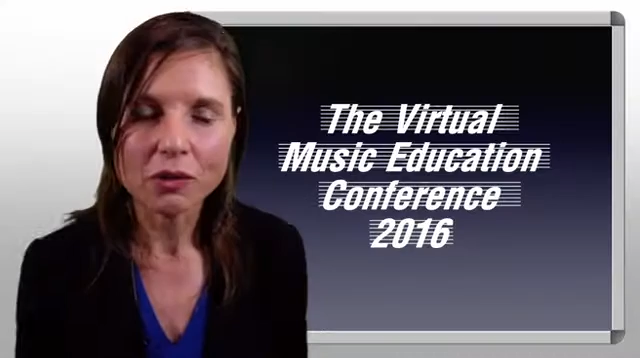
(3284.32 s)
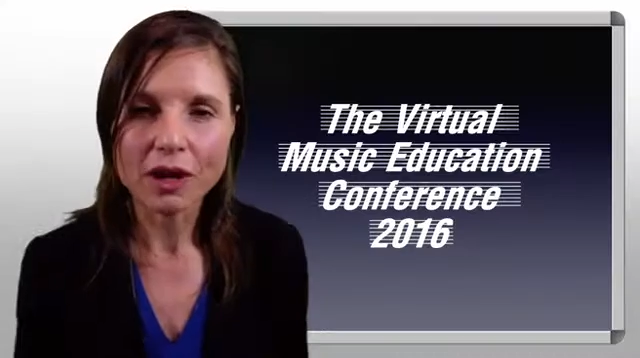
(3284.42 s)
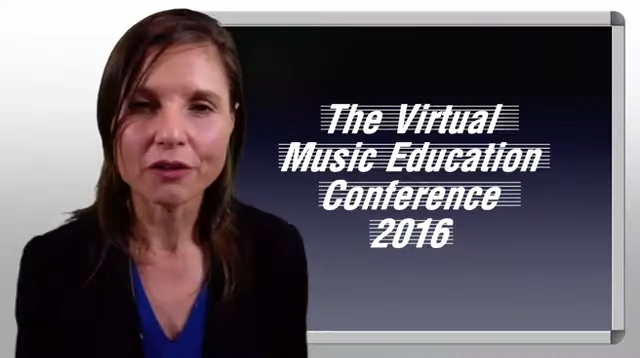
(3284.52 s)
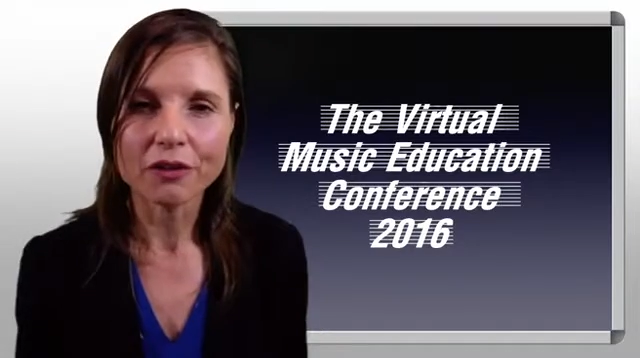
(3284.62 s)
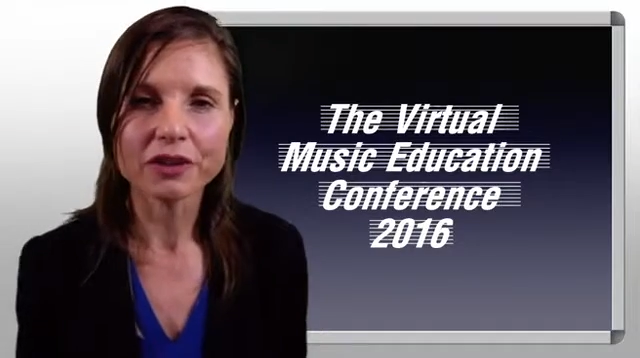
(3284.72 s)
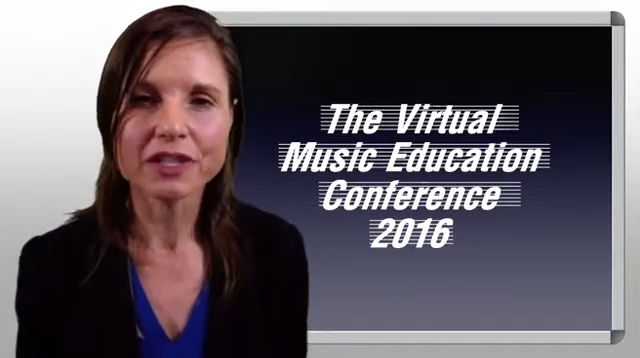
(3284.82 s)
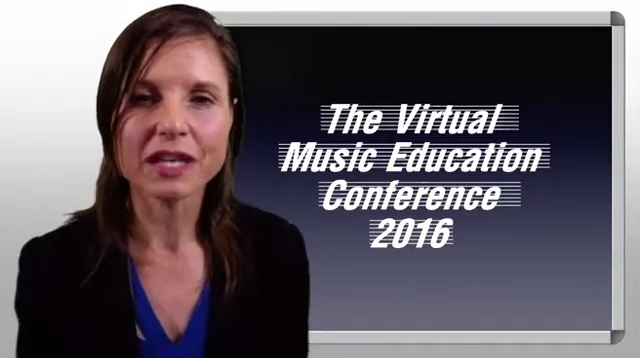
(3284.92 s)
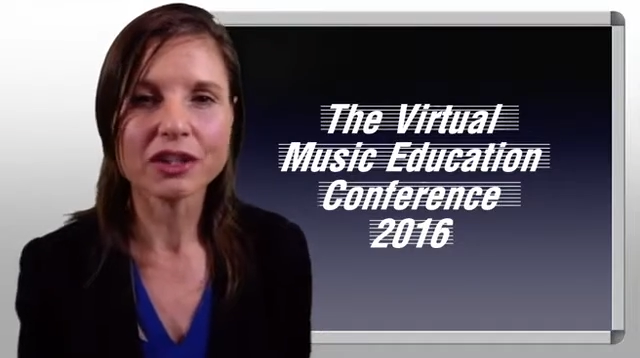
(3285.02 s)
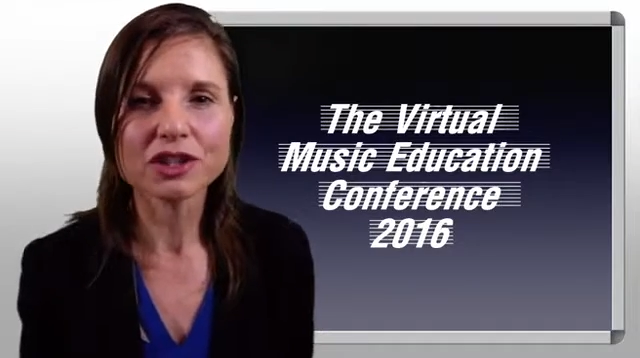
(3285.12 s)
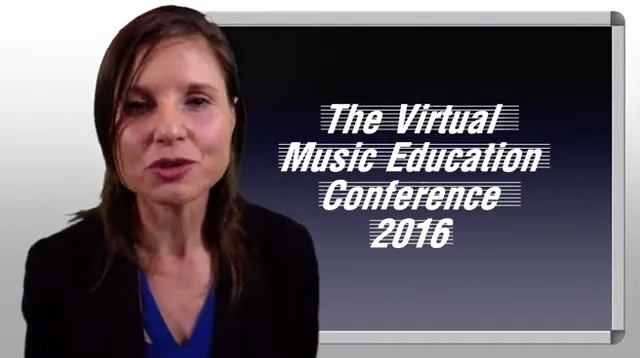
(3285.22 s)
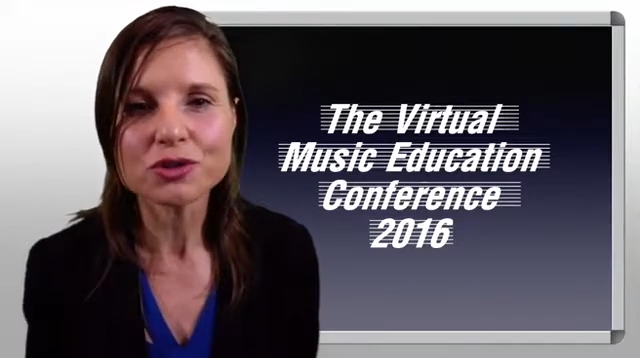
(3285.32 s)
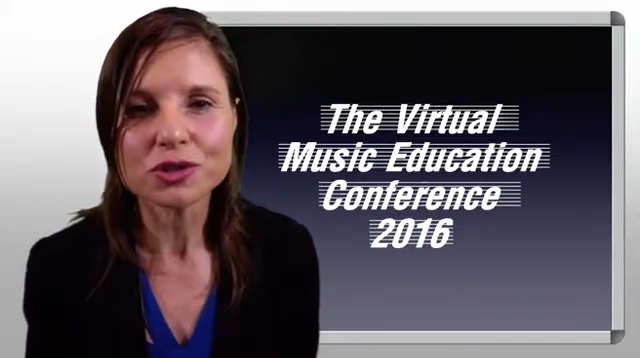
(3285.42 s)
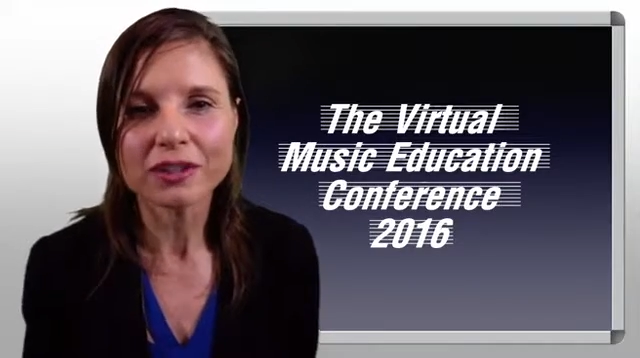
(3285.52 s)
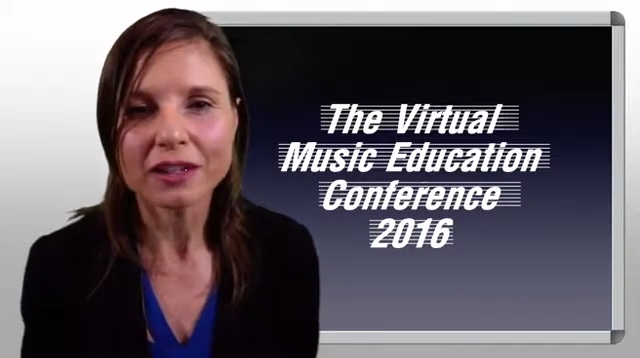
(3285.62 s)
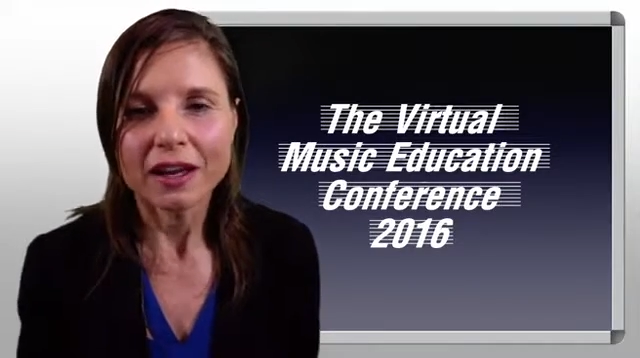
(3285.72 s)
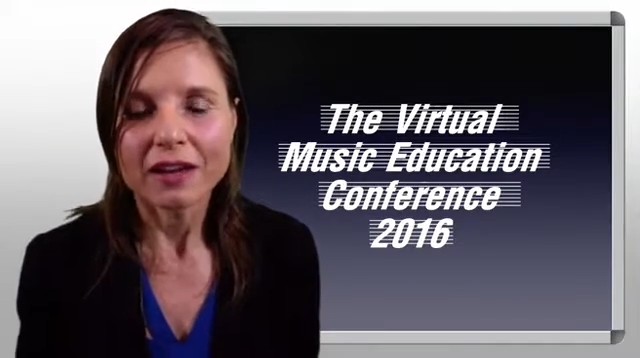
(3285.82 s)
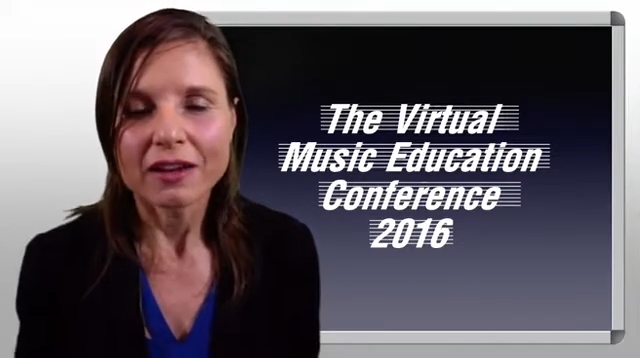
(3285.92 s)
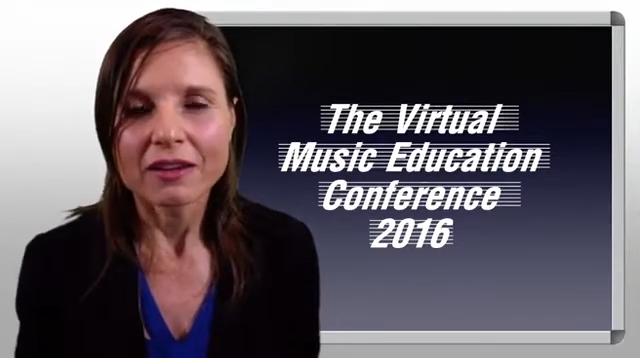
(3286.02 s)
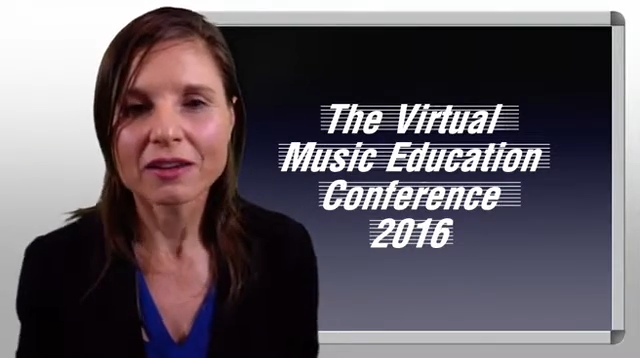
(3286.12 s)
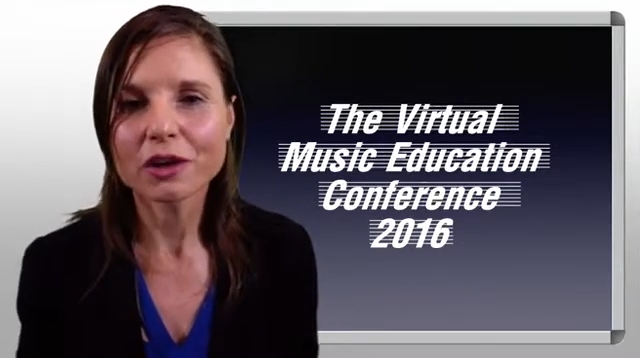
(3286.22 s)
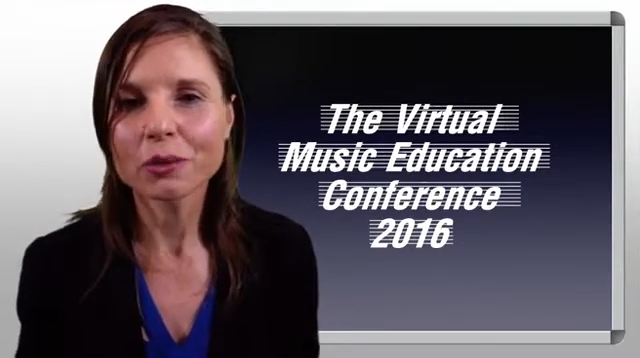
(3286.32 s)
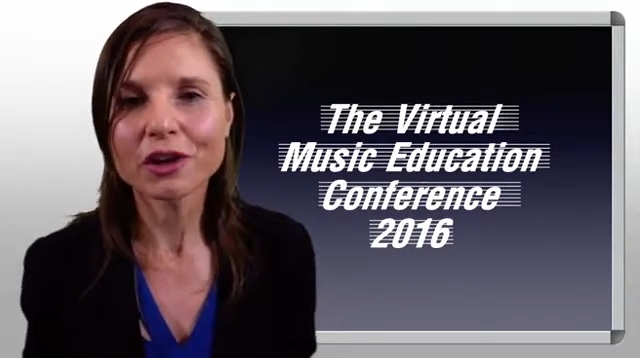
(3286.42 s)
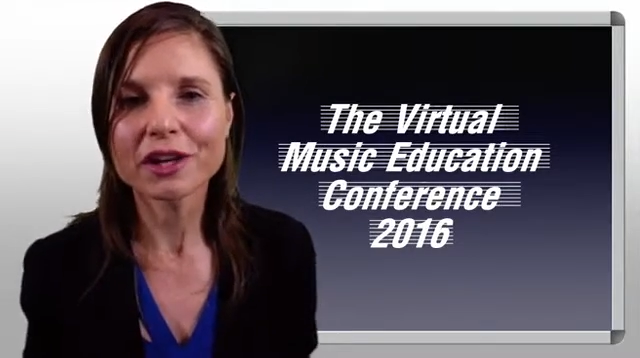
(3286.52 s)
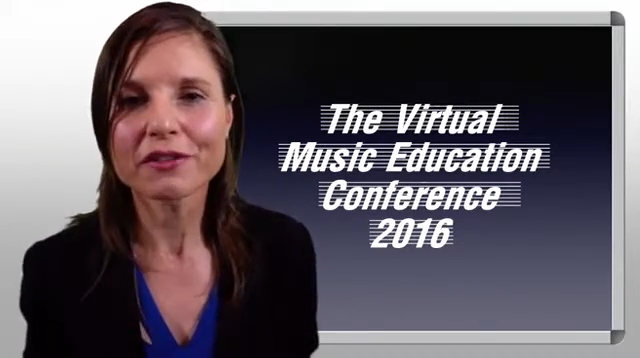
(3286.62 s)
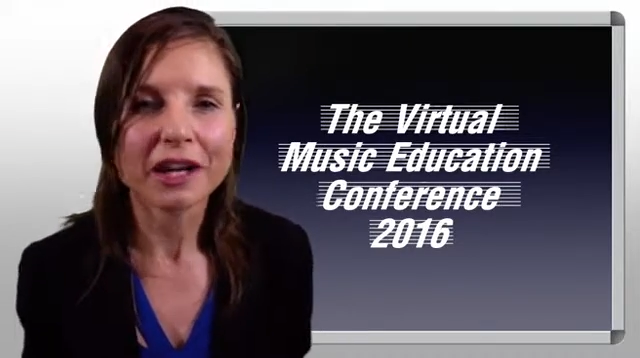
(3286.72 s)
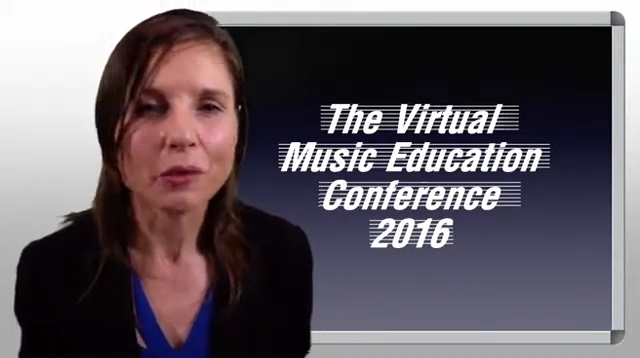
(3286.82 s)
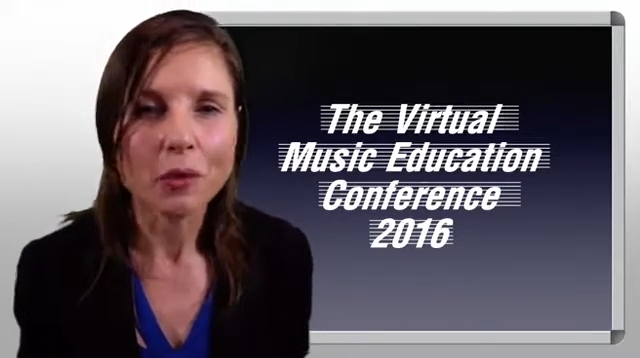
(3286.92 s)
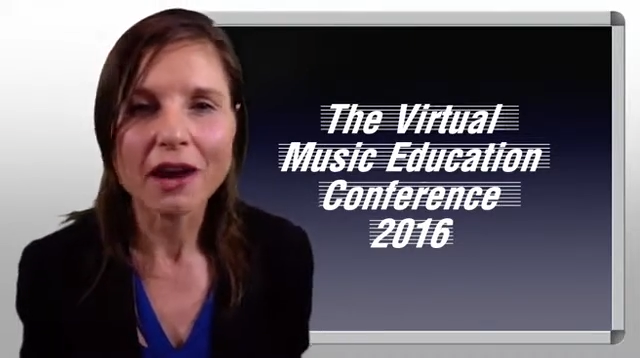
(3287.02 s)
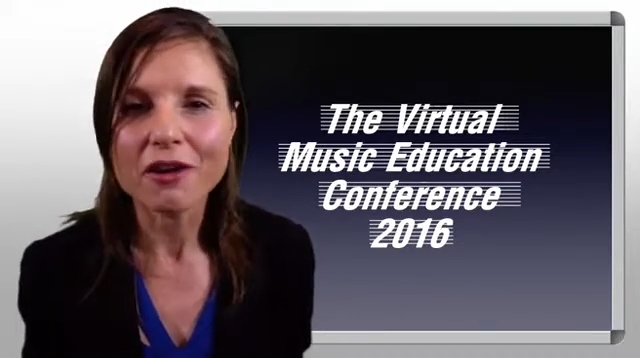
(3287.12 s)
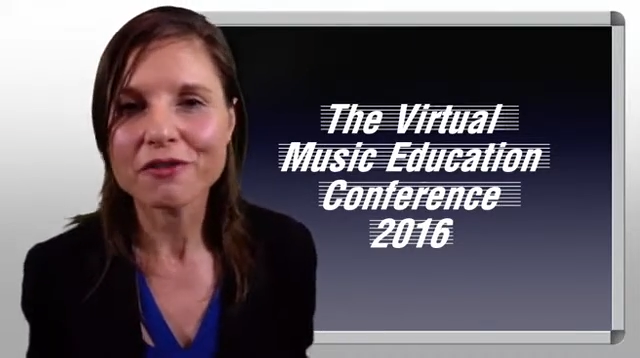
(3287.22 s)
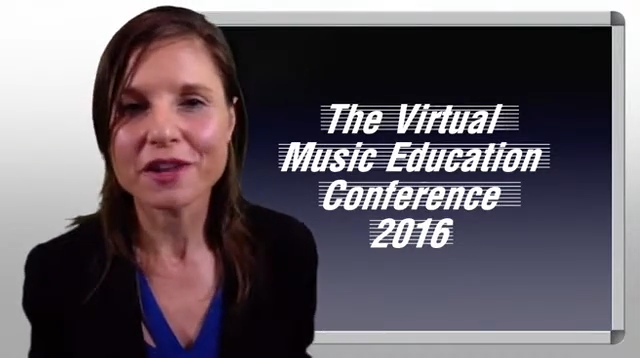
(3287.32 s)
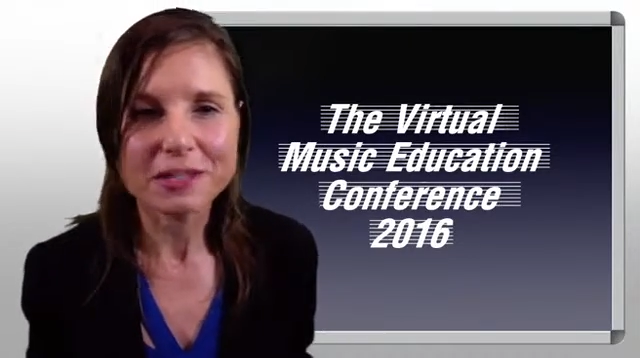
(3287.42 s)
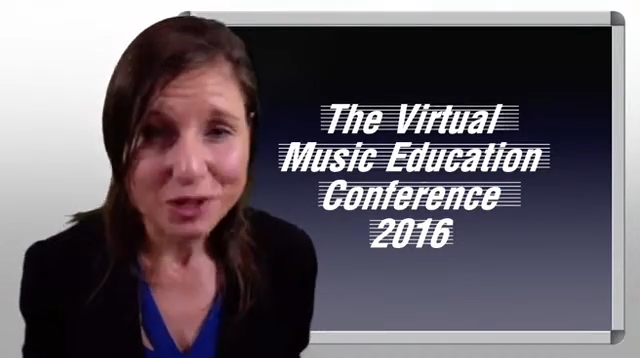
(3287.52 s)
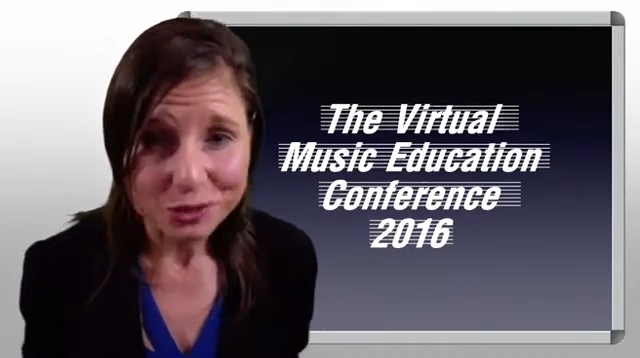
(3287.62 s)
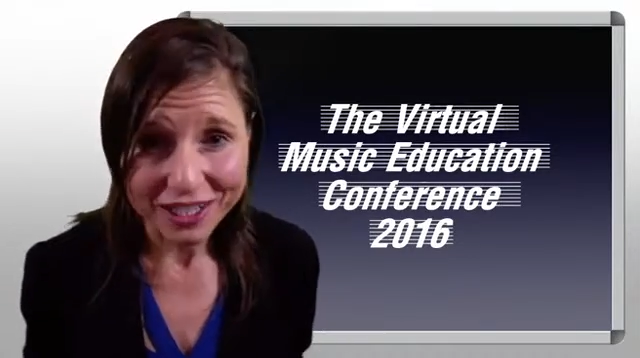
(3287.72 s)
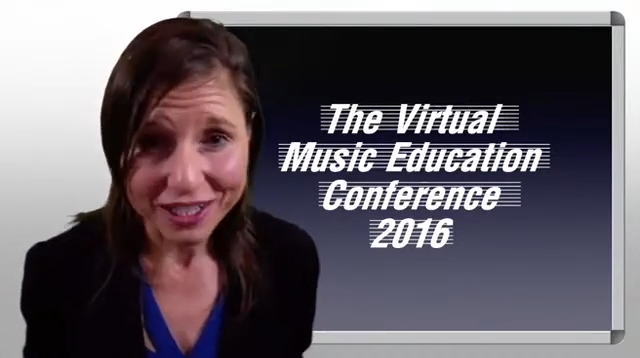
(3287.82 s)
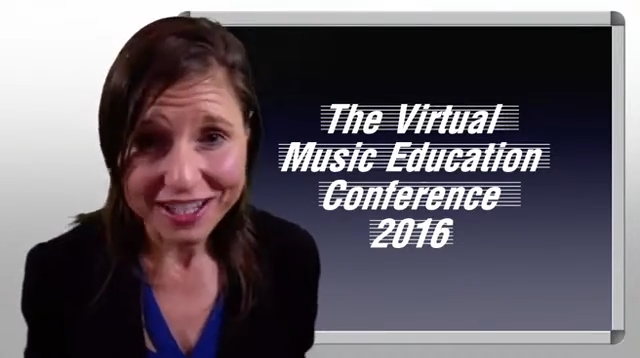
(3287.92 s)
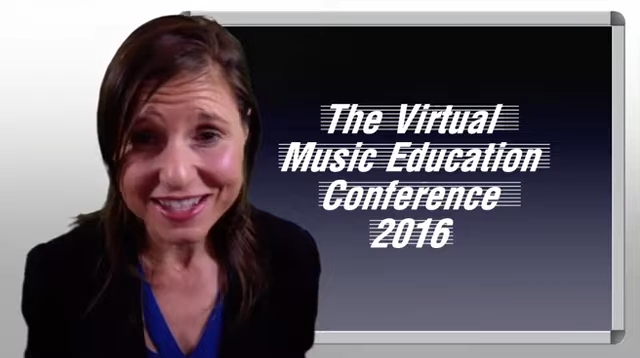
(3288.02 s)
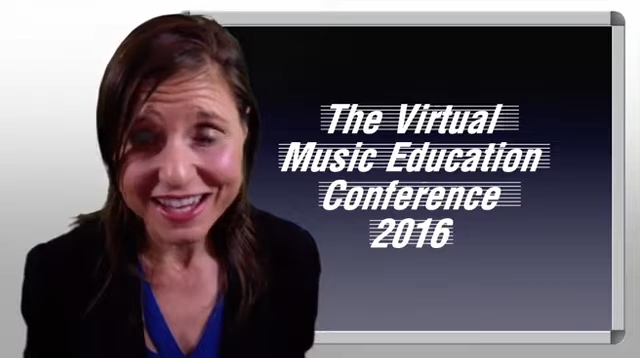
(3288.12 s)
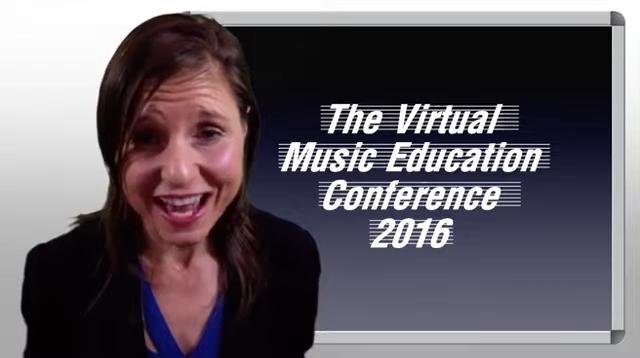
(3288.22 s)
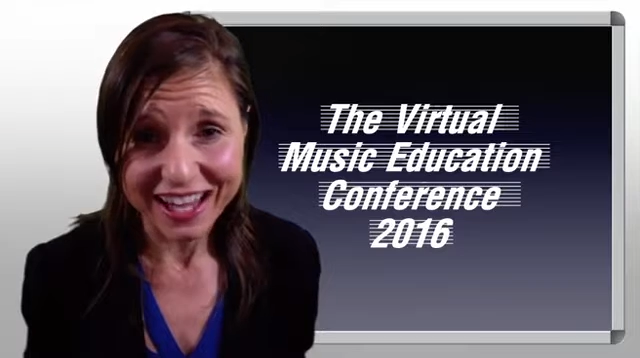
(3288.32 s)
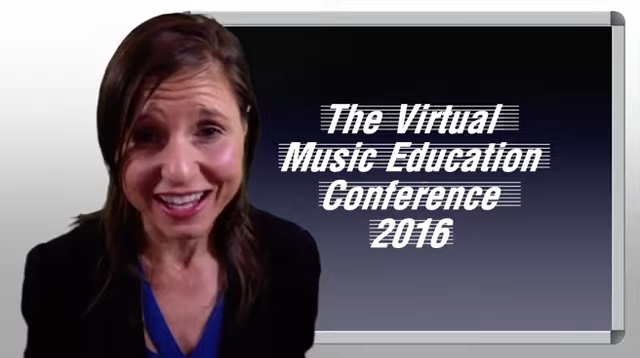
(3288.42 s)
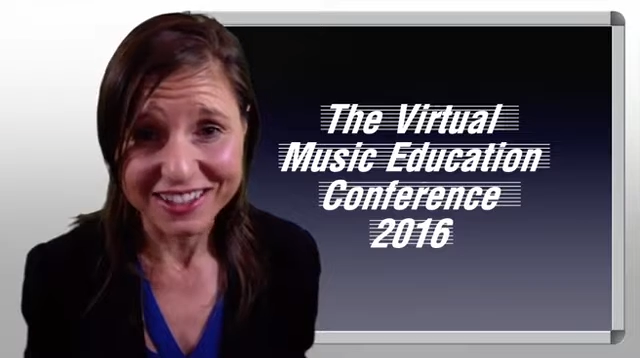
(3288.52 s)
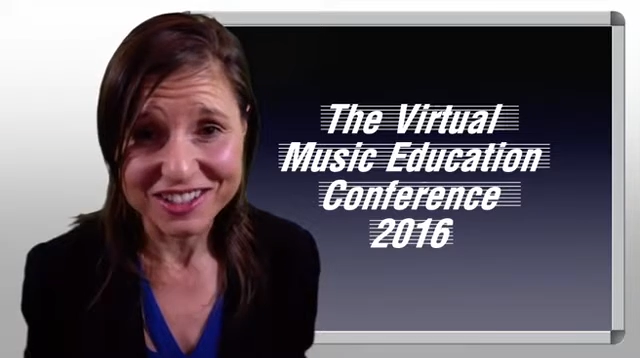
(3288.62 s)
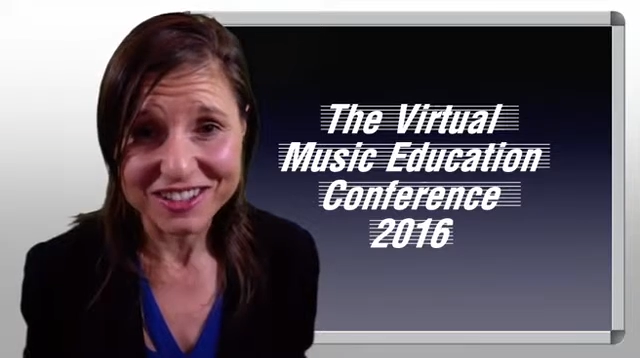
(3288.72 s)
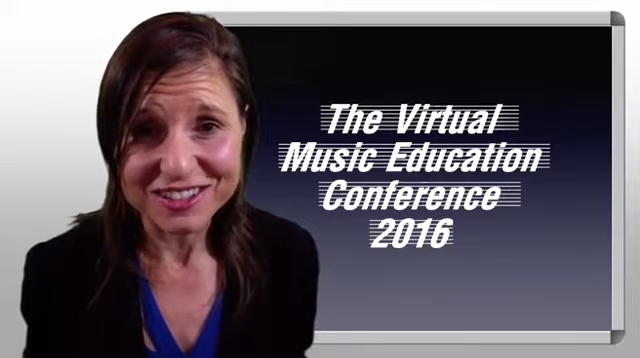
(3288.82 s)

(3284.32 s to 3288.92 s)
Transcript: quite often young children, we're not even aware of their special needs at that age.